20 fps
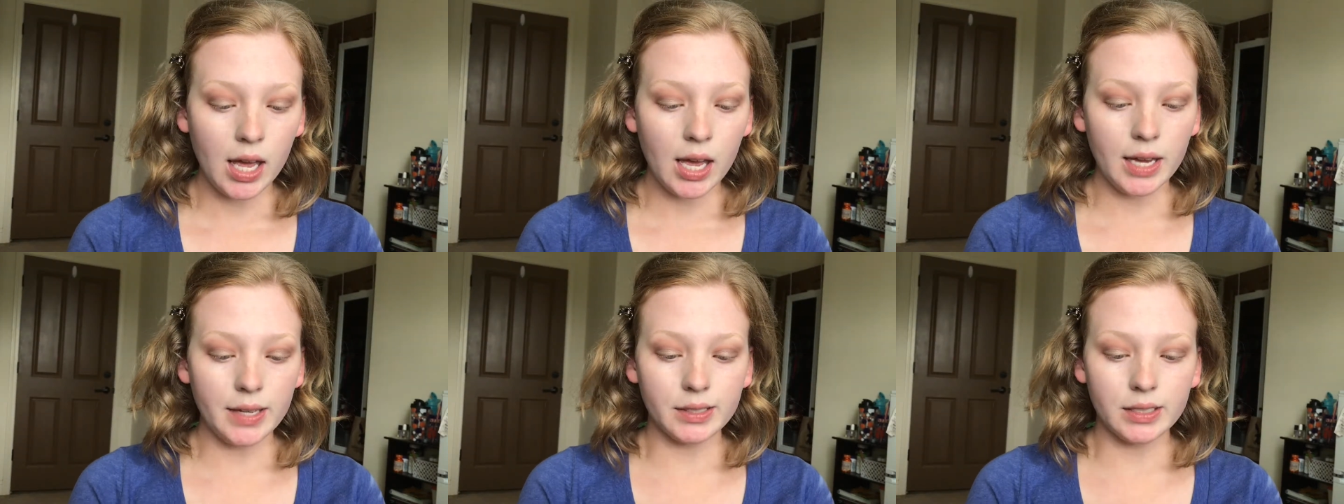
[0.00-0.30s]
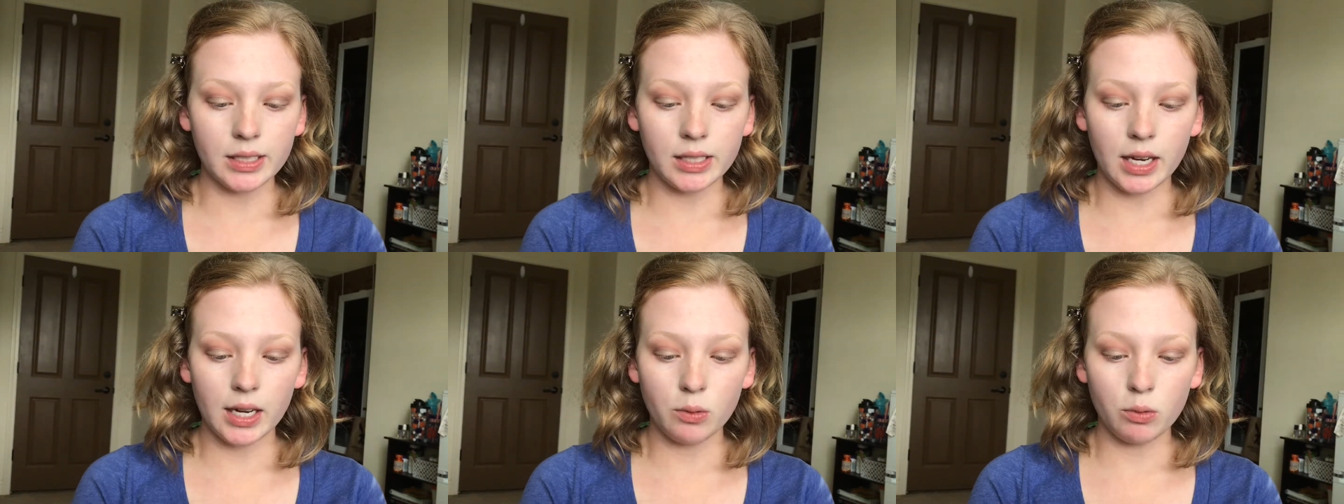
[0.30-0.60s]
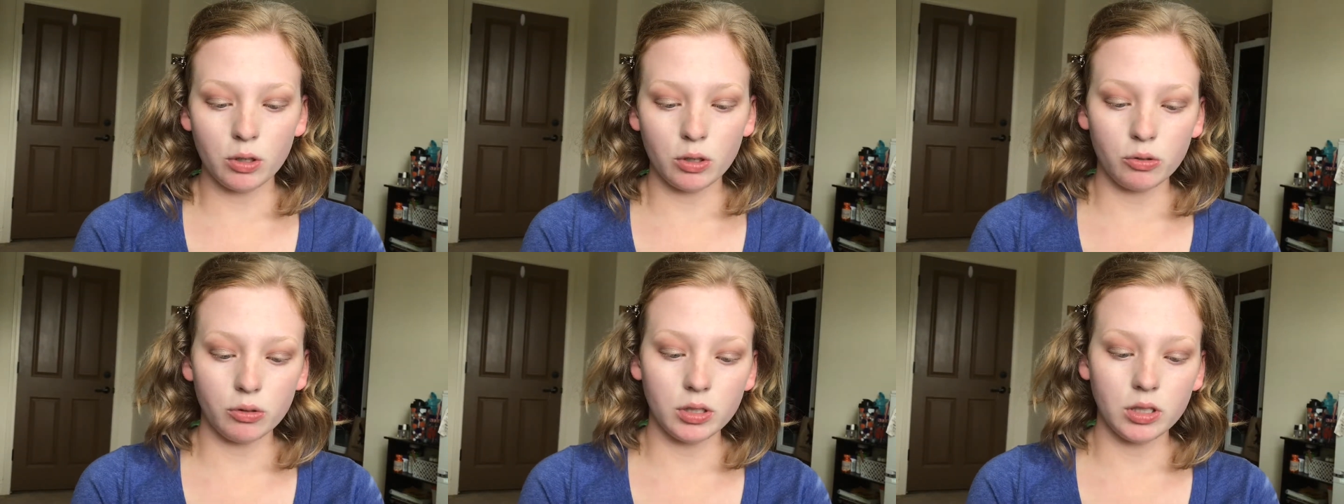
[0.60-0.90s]
And today
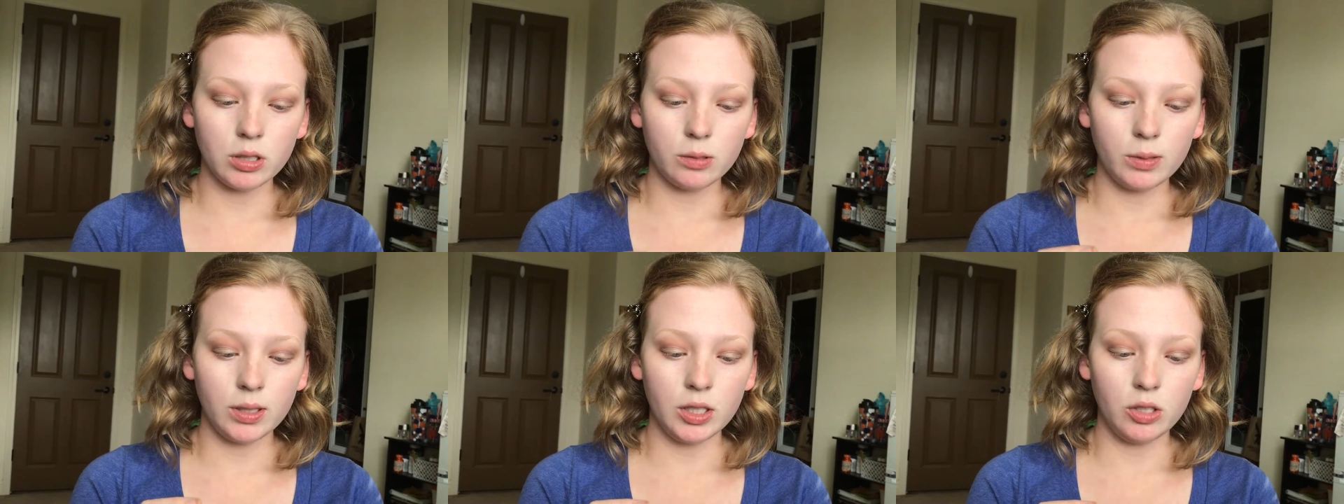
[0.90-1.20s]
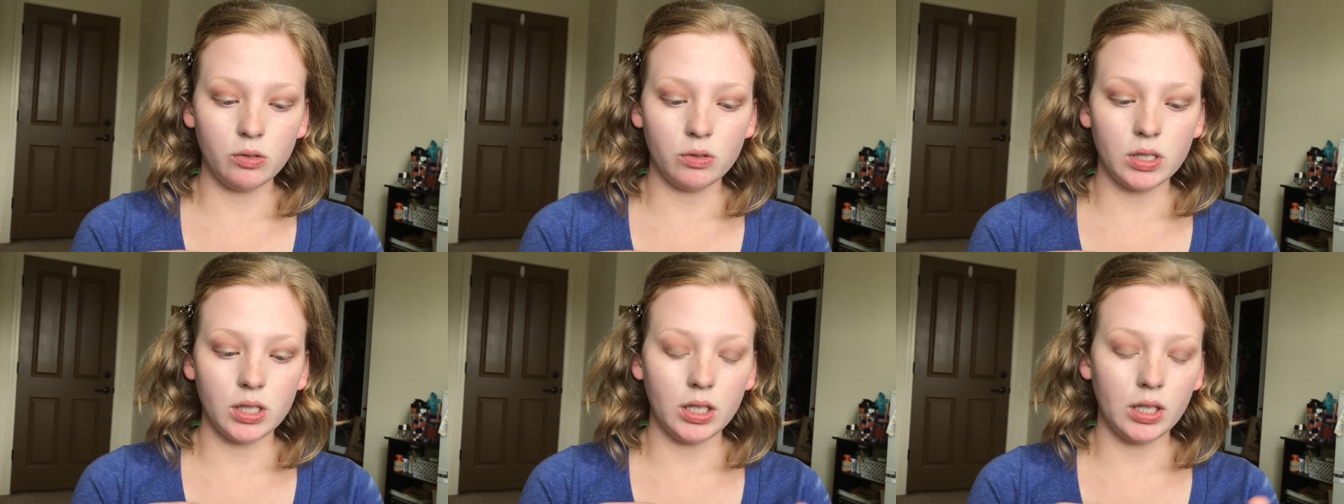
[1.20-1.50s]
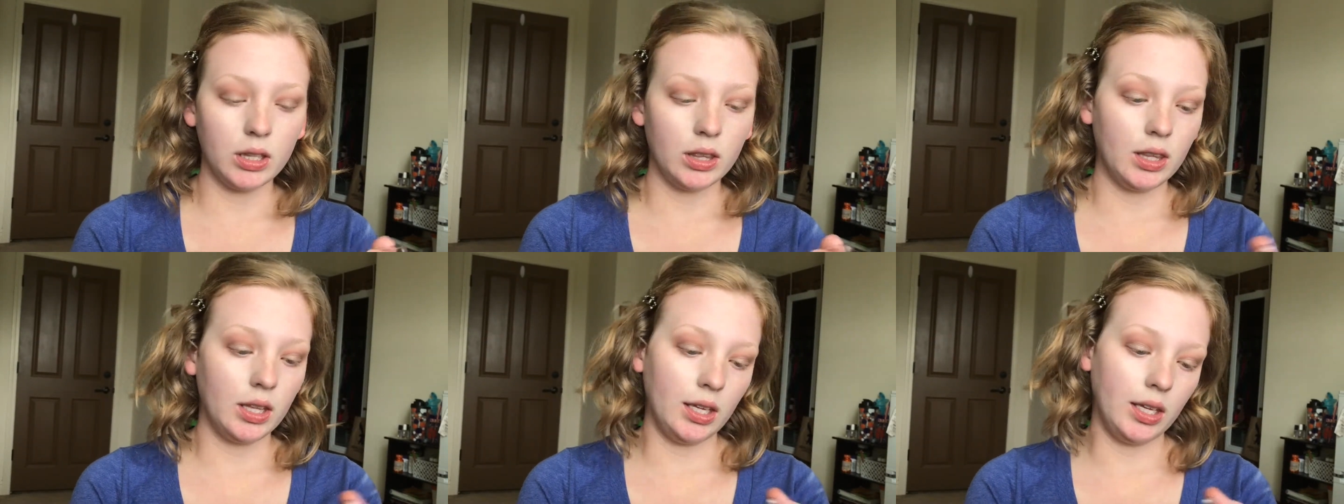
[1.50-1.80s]
we're going to be
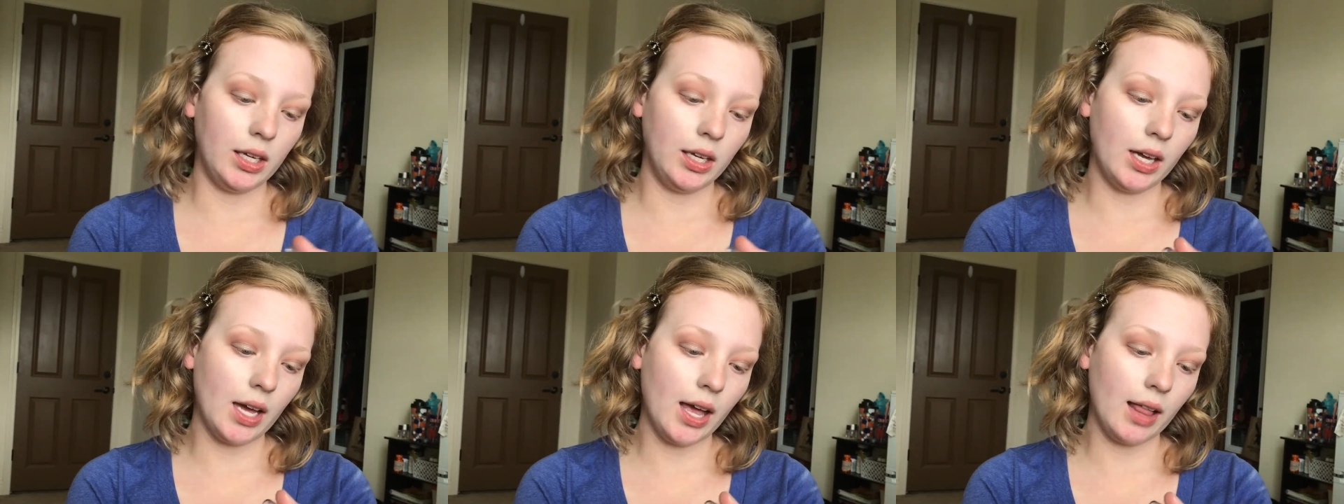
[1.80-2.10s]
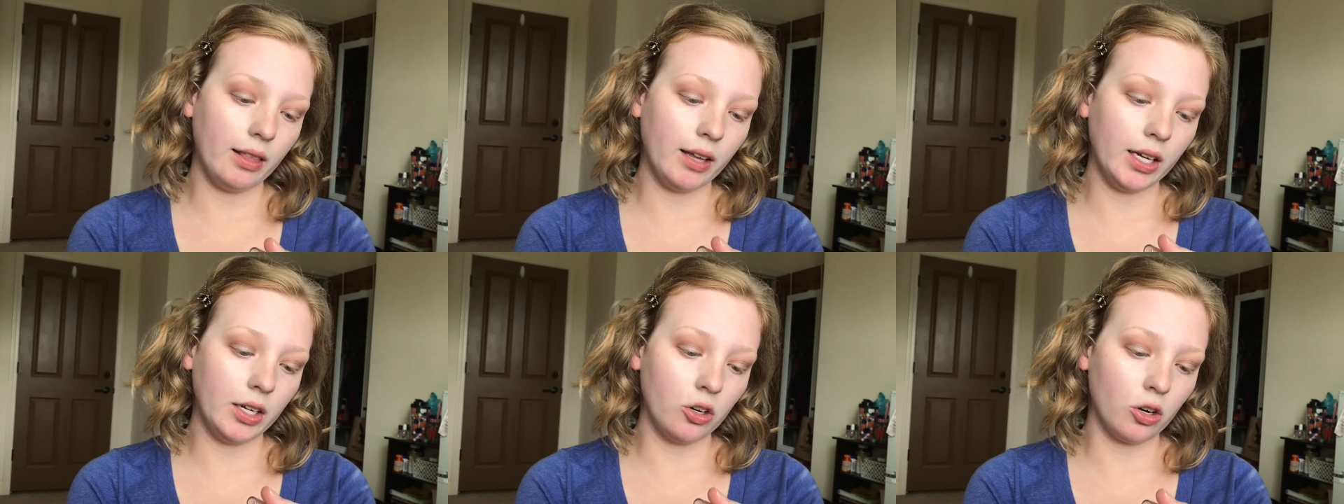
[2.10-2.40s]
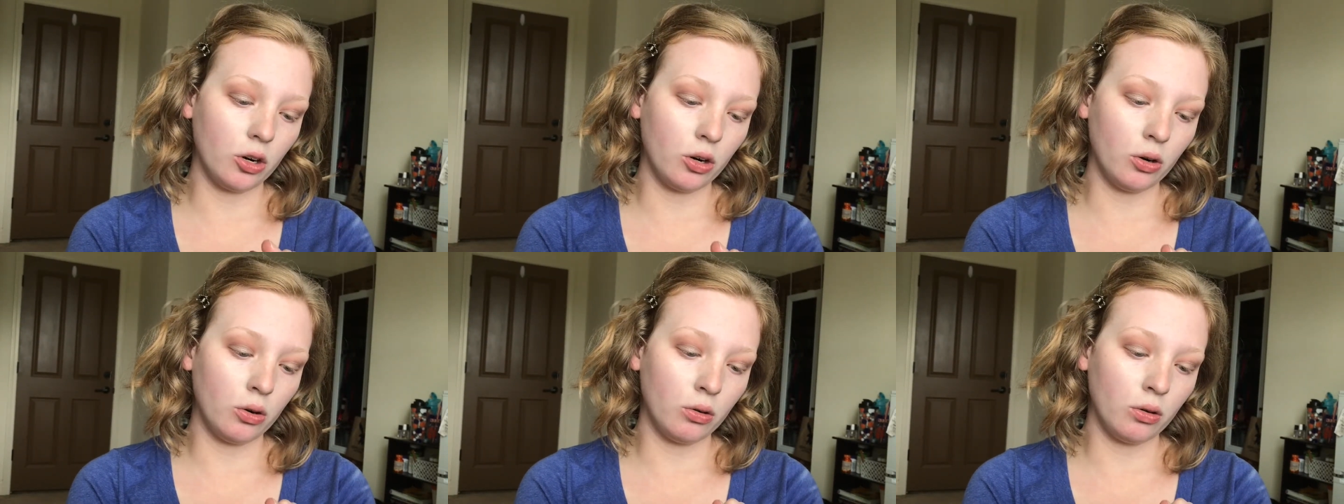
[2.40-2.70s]
using the LA
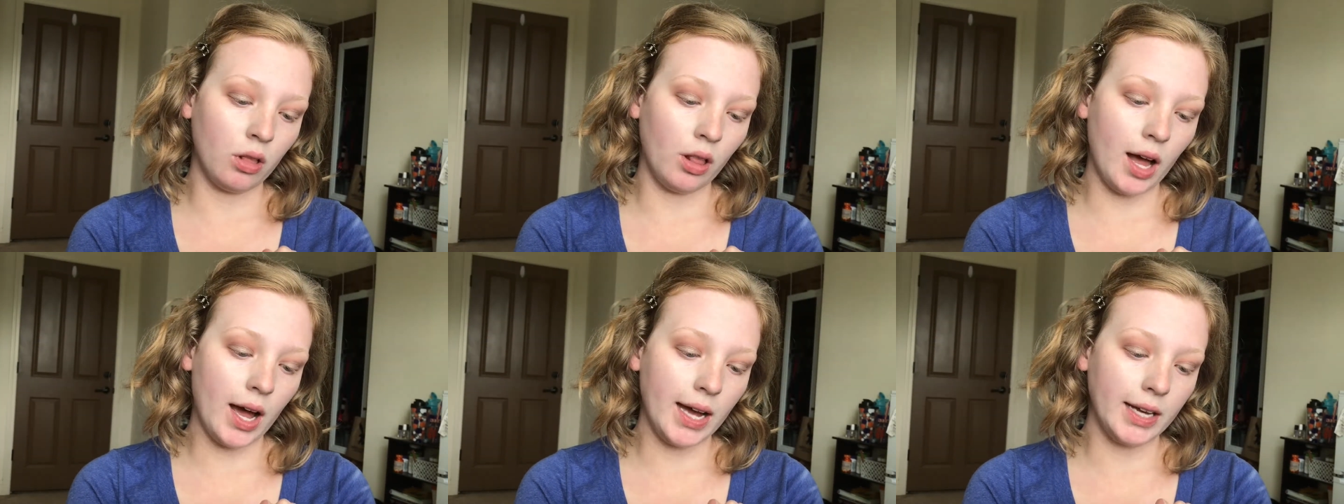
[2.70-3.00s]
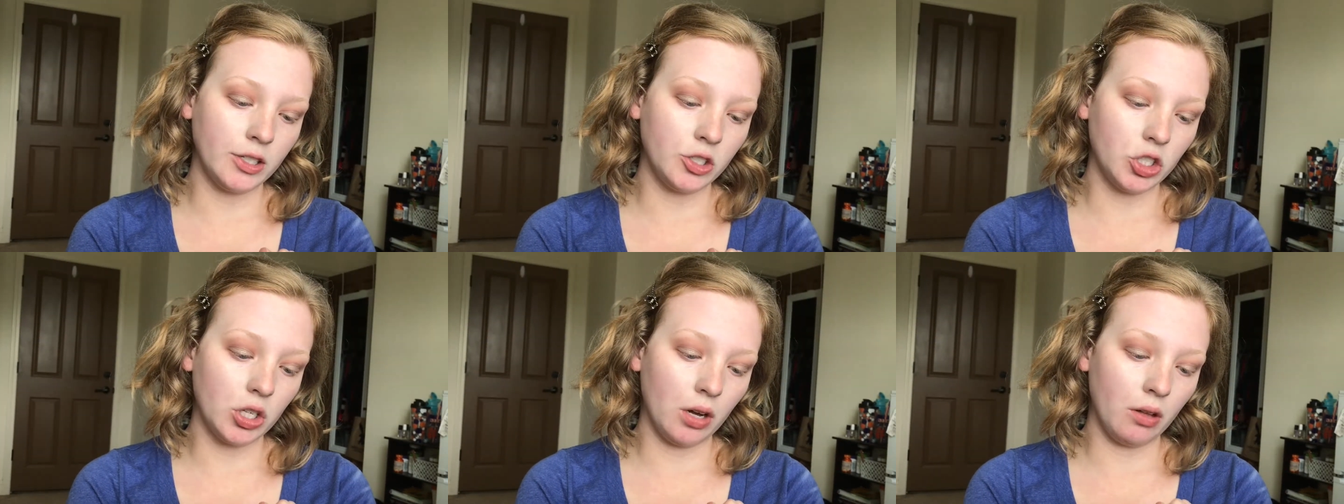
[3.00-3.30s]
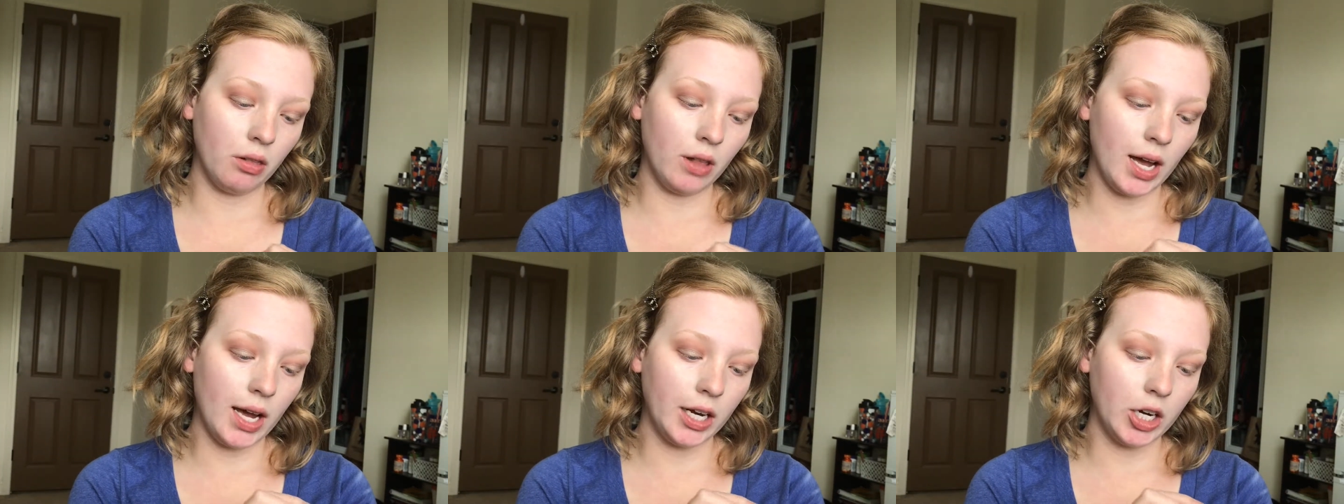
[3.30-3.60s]
Girl Glide Gel
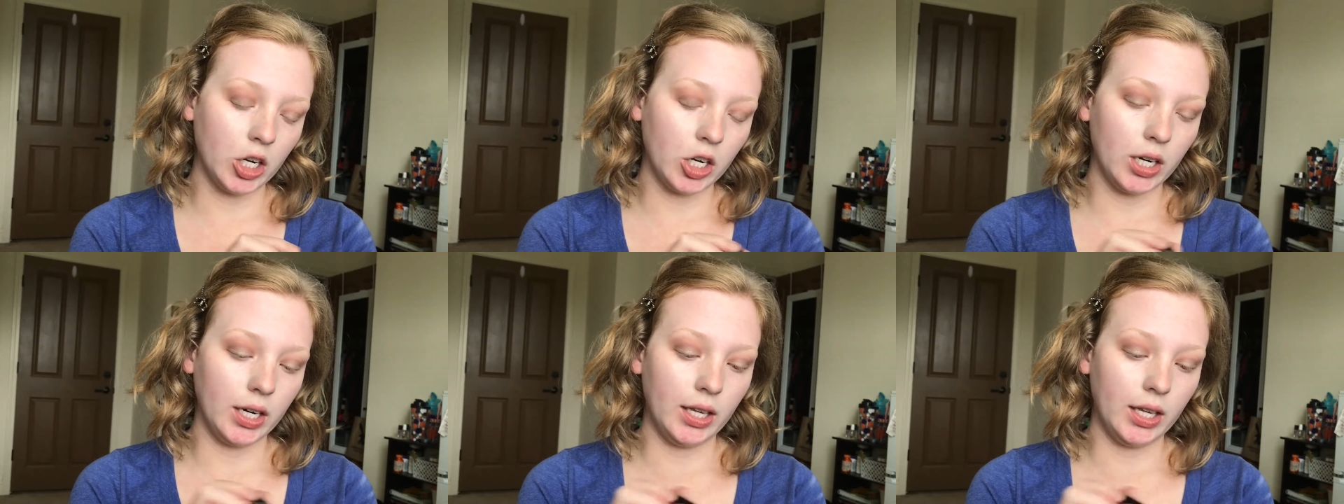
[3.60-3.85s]
Liner